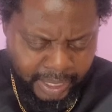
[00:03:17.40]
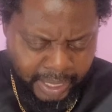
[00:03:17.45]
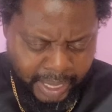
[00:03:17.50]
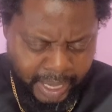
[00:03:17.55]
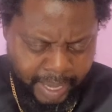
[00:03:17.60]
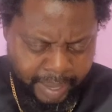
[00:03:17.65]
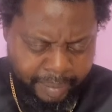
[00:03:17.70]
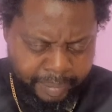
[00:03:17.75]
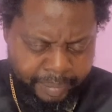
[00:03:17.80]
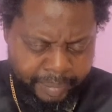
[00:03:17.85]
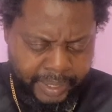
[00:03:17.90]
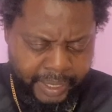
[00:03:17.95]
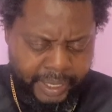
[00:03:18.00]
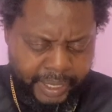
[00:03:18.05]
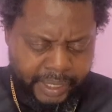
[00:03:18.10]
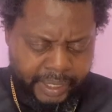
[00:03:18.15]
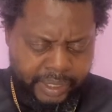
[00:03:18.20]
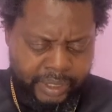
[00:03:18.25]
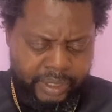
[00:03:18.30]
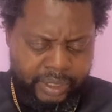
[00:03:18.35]

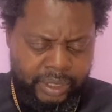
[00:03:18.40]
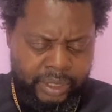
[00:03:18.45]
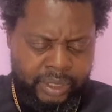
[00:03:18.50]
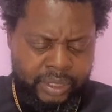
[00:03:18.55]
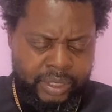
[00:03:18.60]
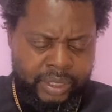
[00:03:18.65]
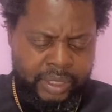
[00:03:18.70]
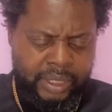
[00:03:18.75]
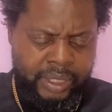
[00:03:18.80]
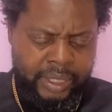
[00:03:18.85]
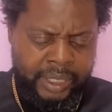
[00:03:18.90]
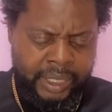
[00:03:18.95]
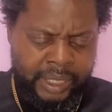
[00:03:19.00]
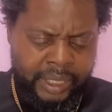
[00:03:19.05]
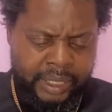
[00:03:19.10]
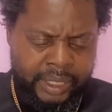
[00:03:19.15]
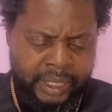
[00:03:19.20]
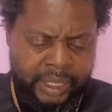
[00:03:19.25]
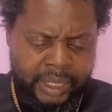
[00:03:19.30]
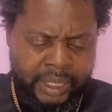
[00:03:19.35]

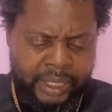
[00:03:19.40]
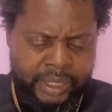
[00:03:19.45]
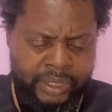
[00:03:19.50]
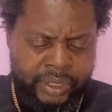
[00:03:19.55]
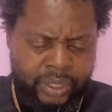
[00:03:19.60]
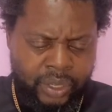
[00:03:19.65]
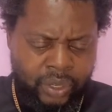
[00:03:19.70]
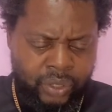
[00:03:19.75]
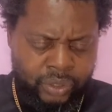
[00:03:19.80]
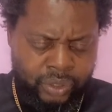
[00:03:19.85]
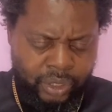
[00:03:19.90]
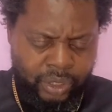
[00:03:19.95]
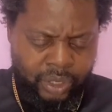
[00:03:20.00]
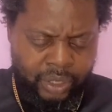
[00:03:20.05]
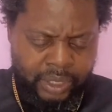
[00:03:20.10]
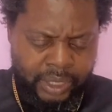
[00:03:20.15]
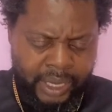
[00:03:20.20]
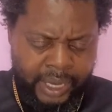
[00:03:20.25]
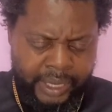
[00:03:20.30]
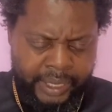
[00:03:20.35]
The list goes
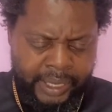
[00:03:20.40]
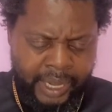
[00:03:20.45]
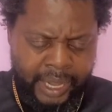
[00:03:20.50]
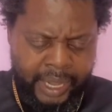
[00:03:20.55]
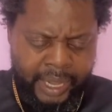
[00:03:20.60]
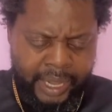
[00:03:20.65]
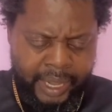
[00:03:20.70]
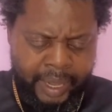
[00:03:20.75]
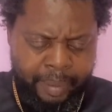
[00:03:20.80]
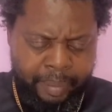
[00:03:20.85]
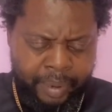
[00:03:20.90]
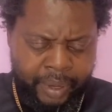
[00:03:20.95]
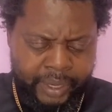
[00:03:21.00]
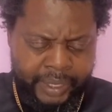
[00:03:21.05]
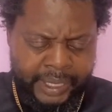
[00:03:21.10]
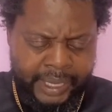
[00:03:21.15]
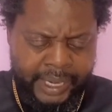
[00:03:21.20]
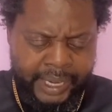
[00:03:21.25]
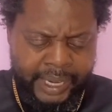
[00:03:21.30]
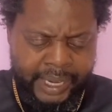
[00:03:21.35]
on like that,
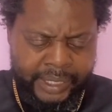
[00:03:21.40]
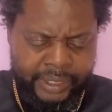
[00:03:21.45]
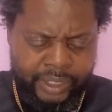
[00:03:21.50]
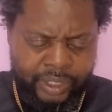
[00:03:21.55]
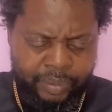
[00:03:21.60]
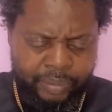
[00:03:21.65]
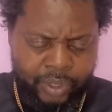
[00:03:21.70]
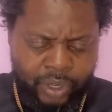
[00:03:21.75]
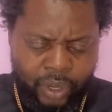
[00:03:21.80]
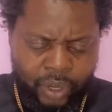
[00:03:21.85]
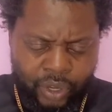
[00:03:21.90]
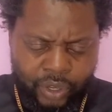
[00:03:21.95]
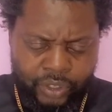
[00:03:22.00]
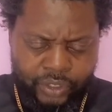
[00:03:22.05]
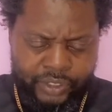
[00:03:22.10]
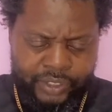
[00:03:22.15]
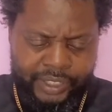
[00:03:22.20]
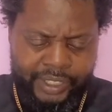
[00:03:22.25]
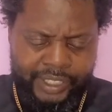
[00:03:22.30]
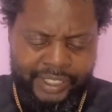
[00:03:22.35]
but there are some
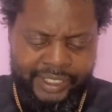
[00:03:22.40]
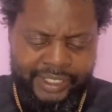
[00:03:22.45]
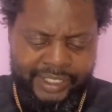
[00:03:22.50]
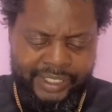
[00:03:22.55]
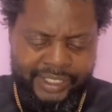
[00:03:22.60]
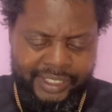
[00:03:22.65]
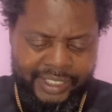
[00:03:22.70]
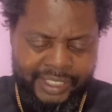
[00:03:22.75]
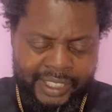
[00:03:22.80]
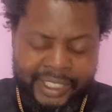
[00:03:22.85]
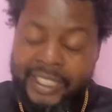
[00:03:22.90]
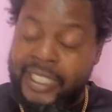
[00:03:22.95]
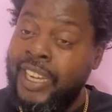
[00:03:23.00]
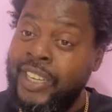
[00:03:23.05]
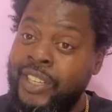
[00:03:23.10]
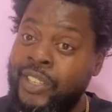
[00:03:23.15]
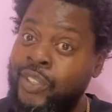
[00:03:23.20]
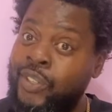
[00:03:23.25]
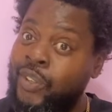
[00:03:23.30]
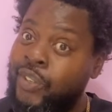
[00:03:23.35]
countries
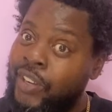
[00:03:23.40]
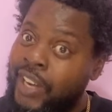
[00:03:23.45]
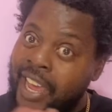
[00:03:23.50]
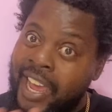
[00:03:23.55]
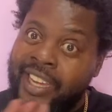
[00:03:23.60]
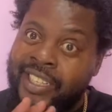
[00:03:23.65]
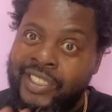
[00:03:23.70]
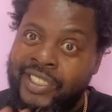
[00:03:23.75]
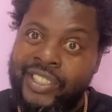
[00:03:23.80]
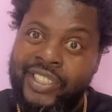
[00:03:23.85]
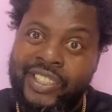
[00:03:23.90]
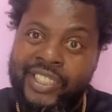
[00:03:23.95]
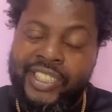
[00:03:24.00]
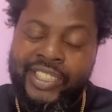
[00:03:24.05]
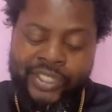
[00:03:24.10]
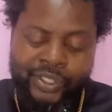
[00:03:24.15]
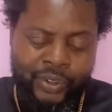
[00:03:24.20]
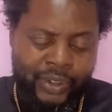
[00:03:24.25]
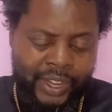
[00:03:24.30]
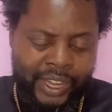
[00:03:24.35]
that you don't actually
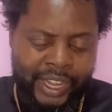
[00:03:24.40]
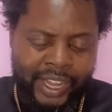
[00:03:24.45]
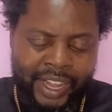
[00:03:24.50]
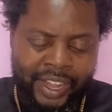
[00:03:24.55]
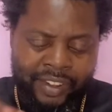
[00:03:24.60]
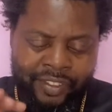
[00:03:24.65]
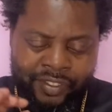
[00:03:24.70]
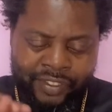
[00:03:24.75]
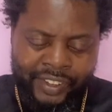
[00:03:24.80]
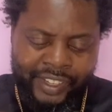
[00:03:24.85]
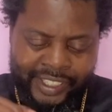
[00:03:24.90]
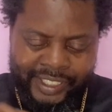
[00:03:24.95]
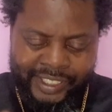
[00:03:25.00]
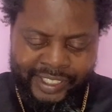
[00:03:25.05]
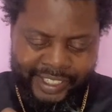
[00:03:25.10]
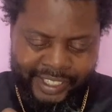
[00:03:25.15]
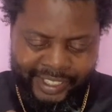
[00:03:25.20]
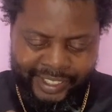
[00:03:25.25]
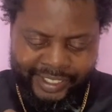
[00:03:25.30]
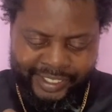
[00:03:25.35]
require a
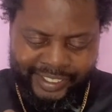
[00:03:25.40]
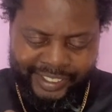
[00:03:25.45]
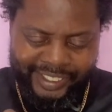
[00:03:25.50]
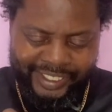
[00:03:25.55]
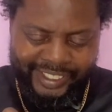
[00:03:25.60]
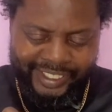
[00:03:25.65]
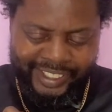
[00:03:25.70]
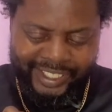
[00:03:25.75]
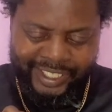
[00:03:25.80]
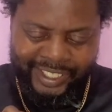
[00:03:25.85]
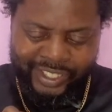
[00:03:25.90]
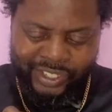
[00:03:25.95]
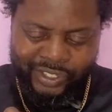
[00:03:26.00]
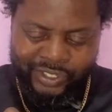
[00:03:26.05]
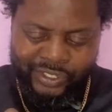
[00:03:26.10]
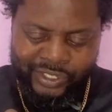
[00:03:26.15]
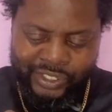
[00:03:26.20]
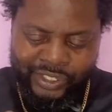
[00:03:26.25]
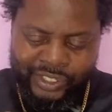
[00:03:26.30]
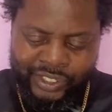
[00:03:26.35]
visa, you
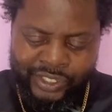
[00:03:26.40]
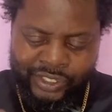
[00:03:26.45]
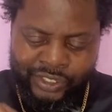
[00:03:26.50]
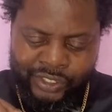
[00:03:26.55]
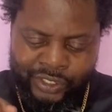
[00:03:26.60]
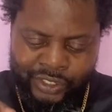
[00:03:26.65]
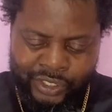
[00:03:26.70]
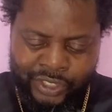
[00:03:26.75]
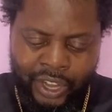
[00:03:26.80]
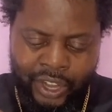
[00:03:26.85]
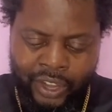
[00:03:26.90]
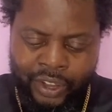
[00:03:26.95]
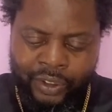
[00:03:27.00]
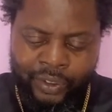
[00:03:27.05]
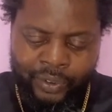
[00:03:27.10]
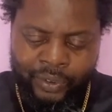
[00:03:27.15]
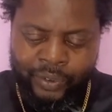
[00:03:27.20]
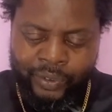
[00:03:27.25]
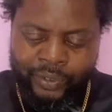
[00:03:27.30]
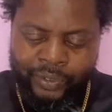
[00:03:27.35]
know, to
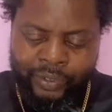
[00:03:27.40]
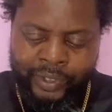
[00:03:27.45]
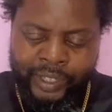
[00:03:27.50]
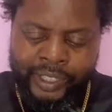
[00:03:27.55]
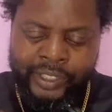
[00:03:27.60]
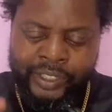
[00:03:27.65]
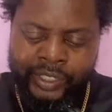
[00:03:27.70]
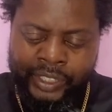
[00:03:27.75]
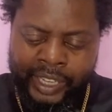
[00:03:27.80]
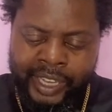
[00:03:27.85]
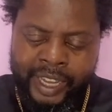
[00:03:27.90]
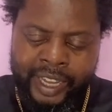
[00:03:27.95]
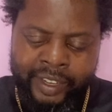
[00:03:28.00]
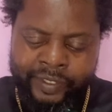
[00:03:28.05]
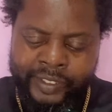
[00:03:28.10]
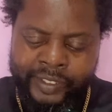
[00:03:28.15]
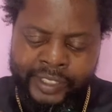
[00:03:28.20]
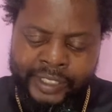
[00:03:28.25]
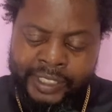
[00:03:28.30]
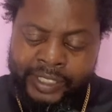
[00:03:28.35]
go when you
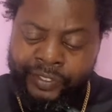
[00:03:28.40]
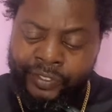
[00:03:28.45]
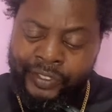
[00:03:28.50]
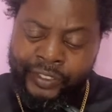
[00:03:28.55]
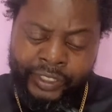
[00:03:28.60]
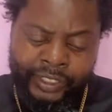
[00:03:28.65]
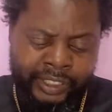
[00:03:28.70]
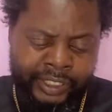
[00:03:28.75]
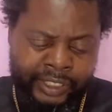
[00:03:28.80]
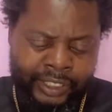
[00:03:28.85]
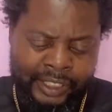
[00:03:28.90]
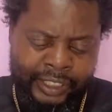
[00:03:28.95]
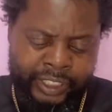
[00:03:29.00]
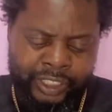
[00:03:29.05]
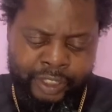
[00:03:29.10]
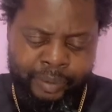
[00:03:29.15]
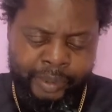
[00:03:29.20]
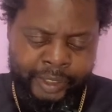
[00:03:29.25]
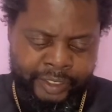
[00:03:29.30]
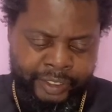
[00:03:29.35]
have a refugee
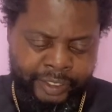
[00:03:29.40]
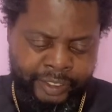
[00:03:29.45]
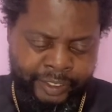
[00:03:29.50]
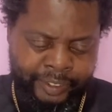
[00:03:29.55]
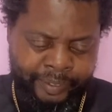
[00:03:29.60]
document.